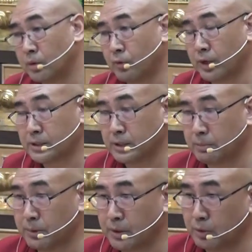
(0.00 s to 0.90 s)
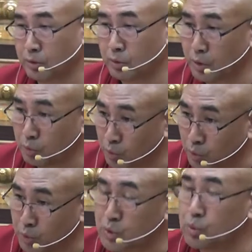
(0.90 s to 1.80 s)
For example, you know, your
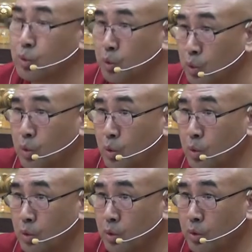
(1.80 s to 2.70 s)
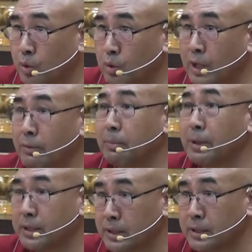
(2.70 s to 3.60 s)
guru's guru, you haven't
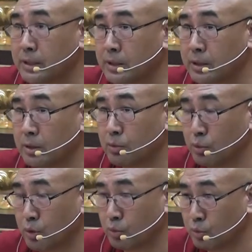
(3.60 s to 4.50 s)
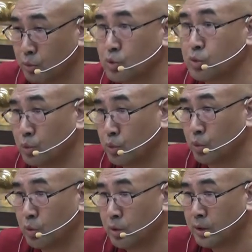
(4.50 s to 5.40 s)
met the your guru's
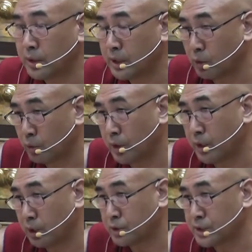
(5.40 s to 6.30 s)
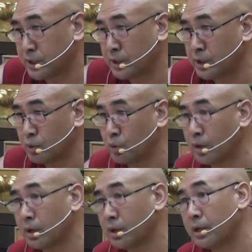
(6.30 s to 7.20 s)
guru, you know, he or she,
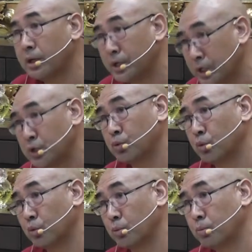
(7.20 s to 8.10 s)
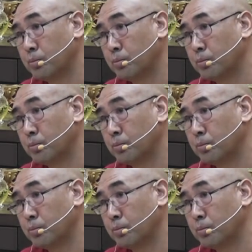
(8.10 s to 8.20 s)
your lineage guru.